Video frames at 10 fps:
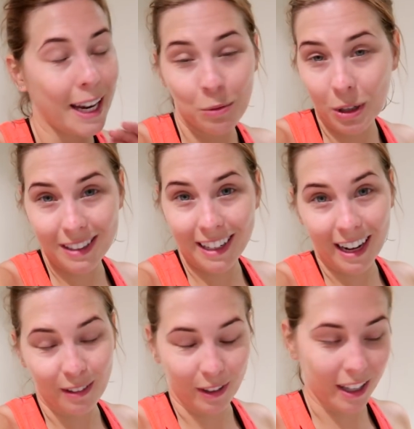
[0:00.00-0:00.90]
It wasn't an
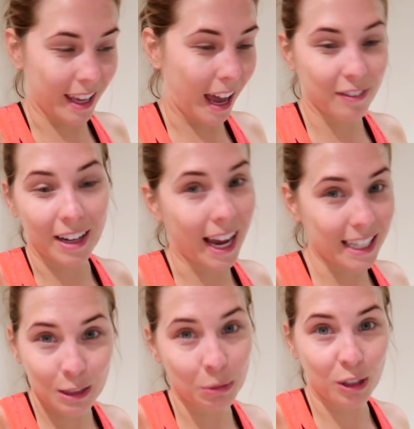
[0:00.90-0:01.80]
advert. They haven't
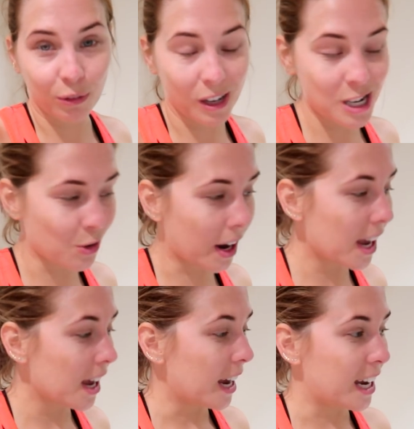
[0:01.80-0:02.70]
asked me to feature
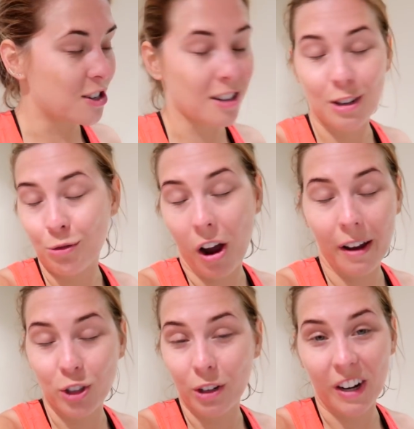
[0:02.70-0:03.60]
it. It just
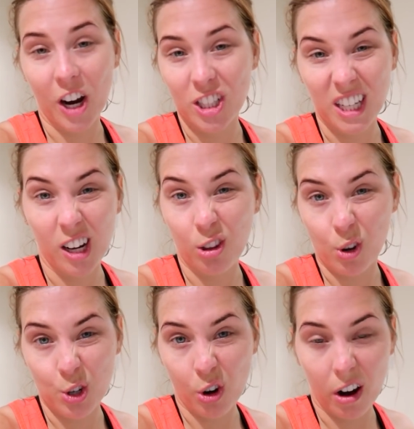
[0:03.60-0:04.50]
arrived on a very hot day and I
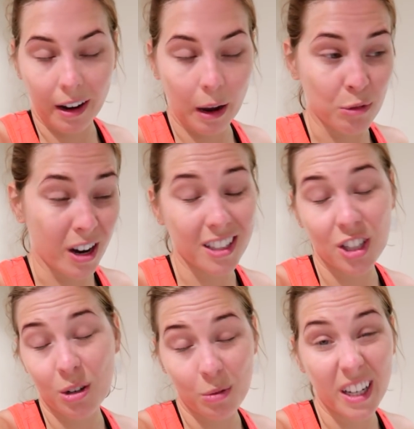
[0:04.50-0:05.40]
thought I'd try it on camera. And
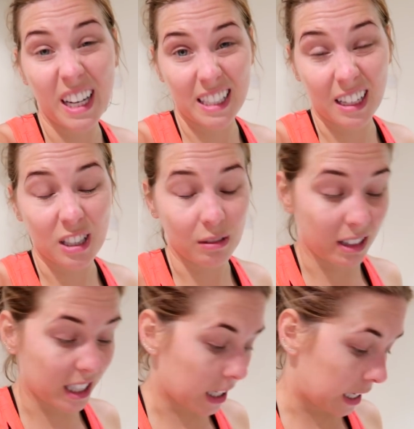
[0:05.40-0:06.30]
do you know what? It is actually
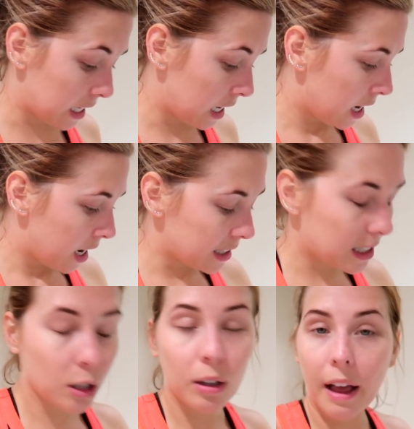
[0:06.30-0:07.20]
really good.
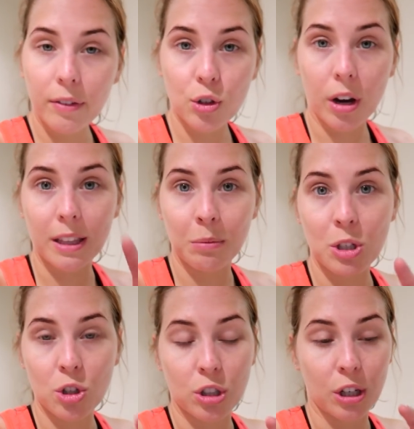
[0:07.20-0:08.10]
Still haven't tried the
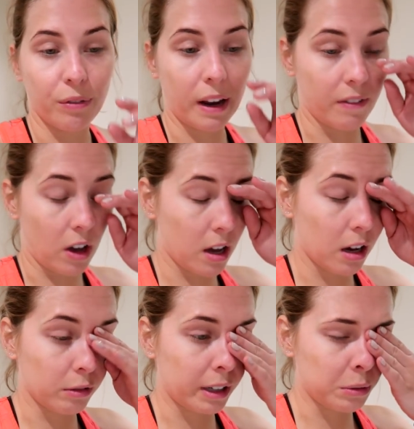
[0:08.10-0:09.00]
mint choc chip flavor.
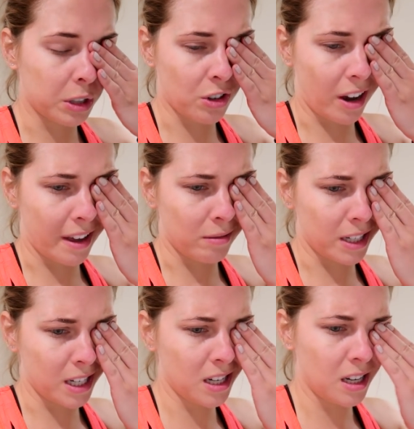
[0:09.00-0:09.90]
I really want to try that
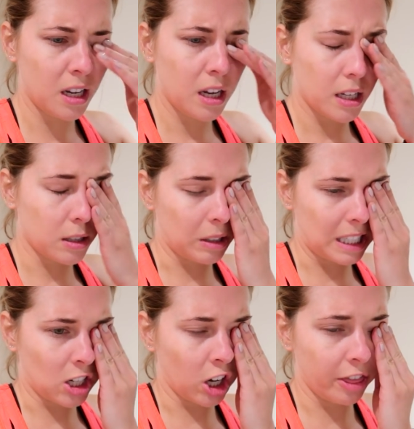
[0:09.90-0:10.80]
one. So I
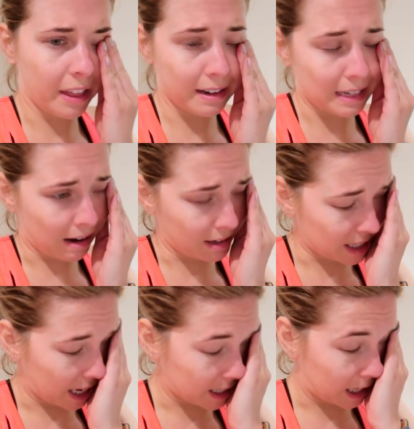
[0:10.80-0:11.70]
need to hunt that down in
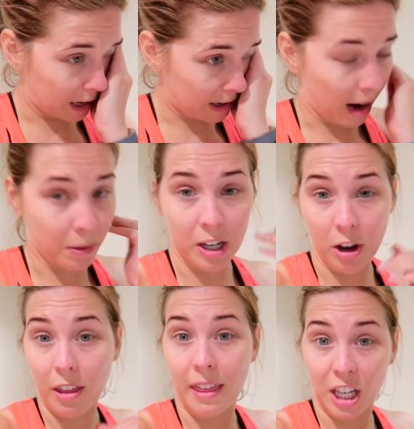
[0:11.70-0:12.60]
Tesco. Now I
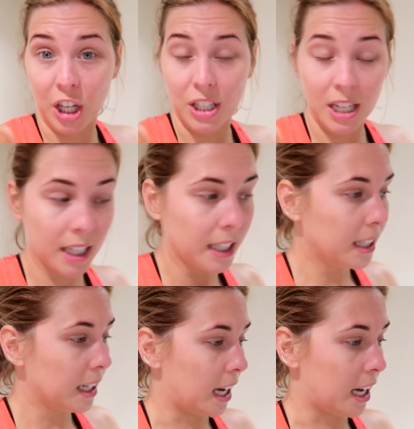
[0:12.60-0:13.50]
know that they're good.
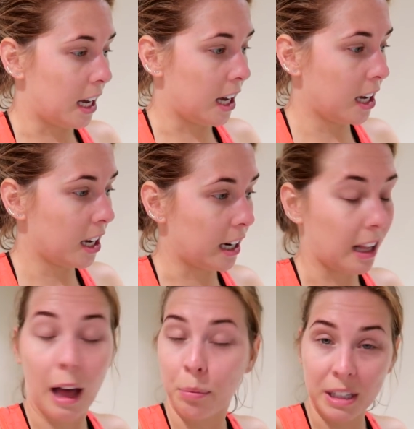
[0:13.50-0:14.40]
And
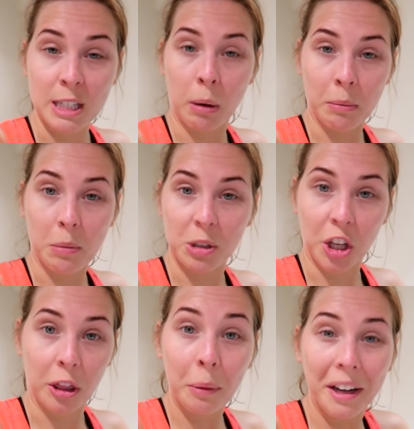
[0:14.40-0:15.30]
I'll happily spend my money
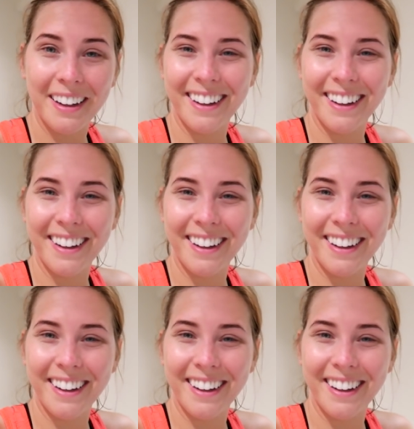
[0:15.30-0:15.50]
on them.